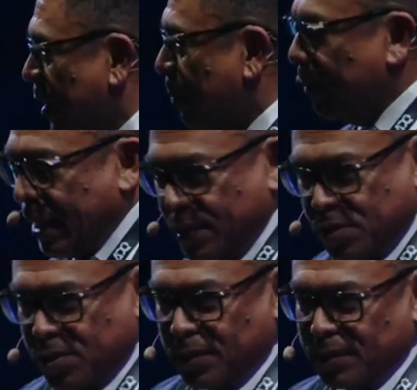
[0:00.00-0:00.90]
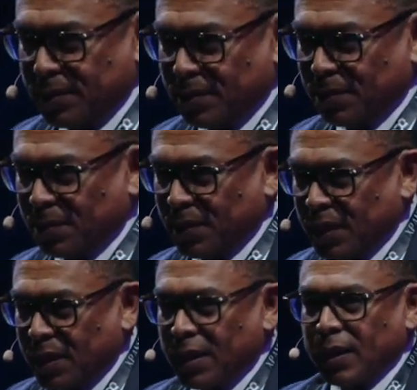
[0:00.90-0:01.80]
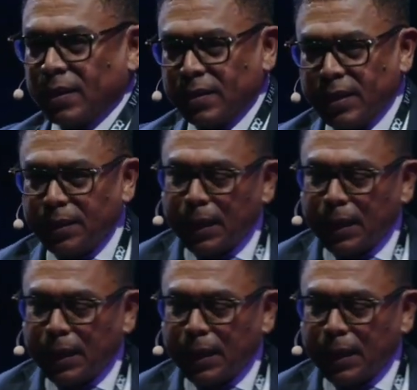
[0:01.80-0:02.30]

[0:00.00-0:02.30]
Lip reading: medicine. They